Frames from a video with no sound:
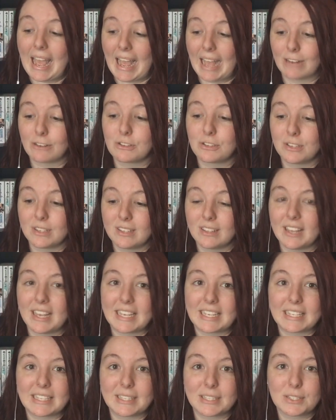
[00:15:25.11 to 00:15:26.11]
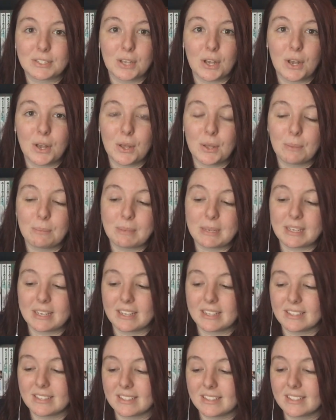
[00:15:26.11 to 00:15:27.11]
actually like in this haul
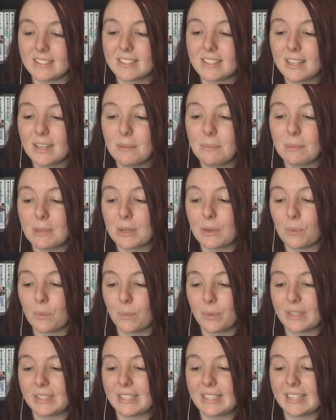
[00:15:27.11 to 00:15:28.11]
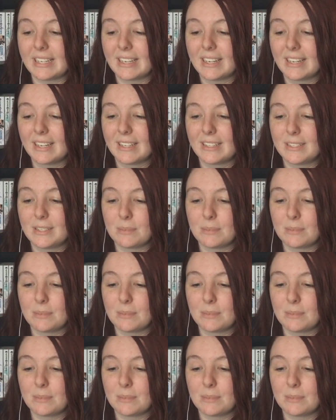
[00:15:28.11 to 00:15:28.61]
because this is going to be a really